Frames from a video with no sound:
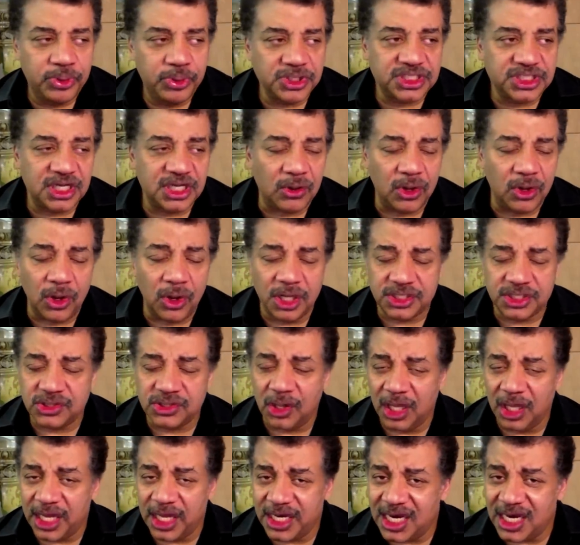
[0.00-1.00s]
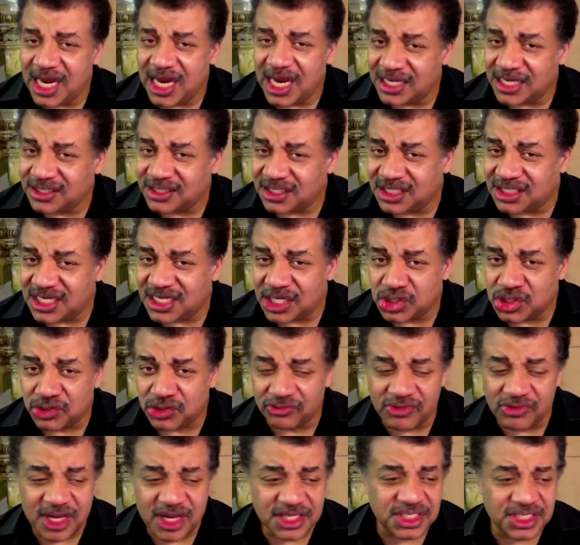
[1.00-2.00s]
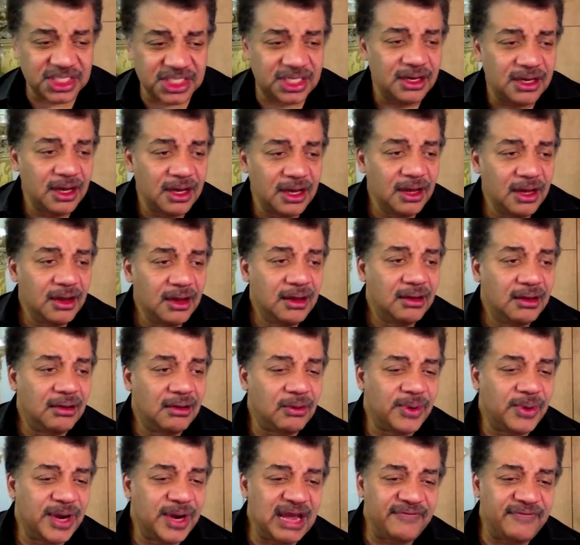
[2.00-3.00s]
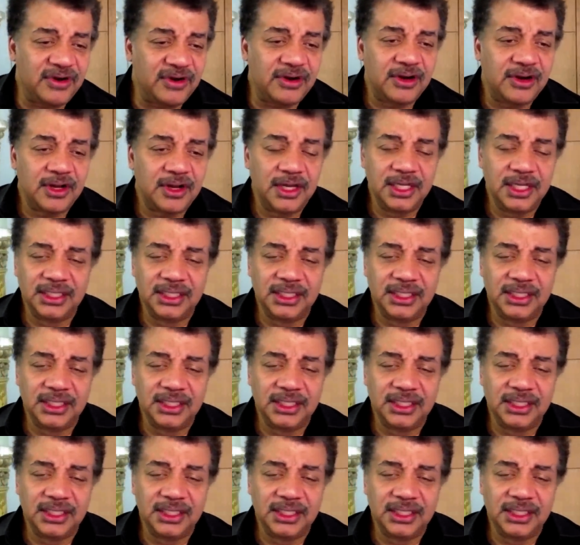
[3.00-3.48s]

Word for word: us all at an existential risk or whatever,